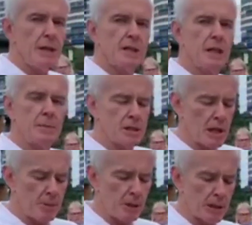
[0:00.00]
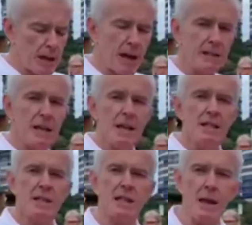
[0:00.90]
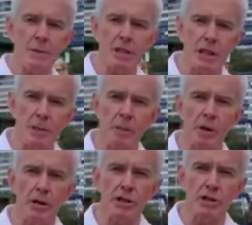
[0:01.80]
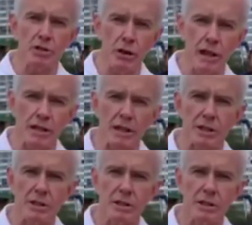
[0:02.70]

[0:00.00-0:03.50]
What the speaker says: Some are sleeping in cars. Some are sleeping on the streets